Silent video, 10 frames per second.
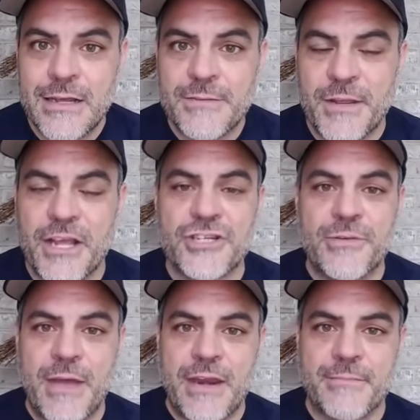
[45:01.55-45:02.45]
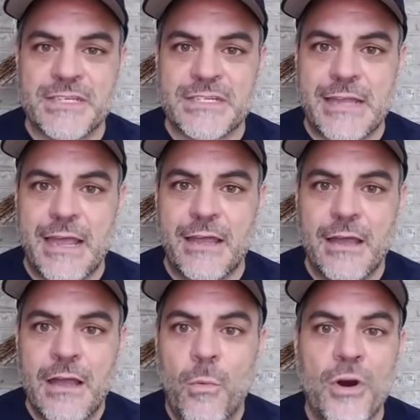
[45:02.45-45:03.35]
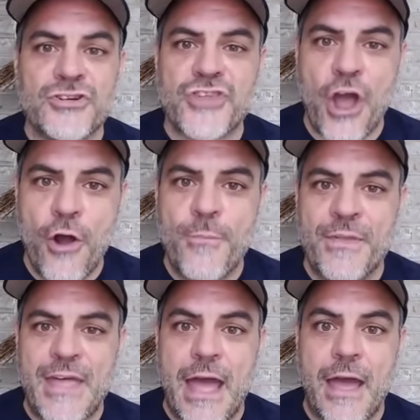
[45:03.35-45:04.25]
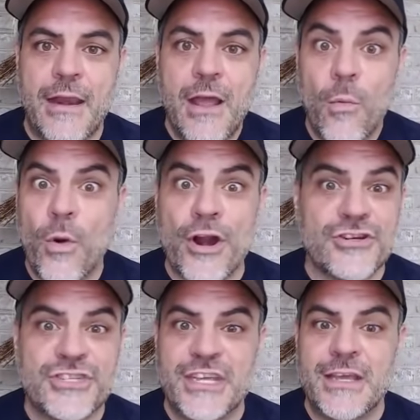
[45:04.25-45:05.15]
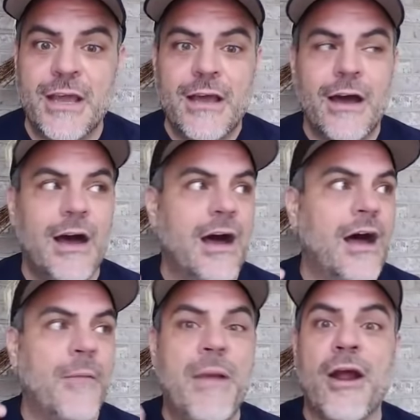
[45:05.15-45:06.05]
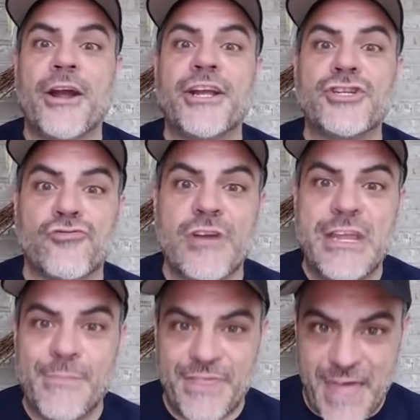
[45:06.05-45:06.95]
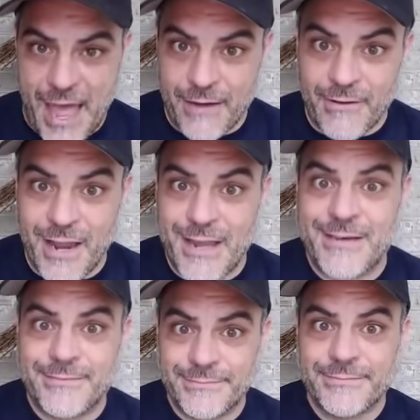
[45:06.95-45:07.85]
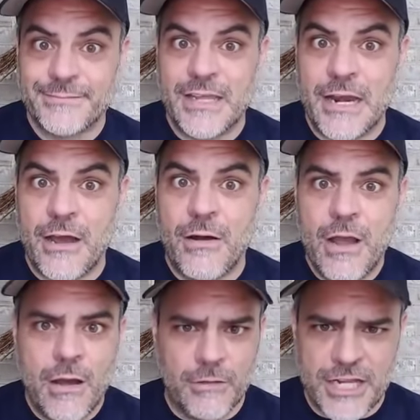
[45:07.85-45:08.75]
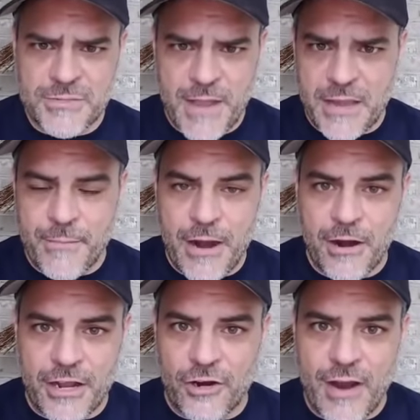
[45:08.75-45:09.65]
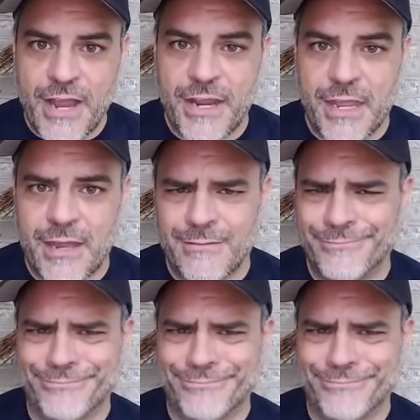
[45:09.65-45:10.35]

because you made a mistake? Where's the hope in that? Where's the uh, American dream in that, right? You know, let's make America great again.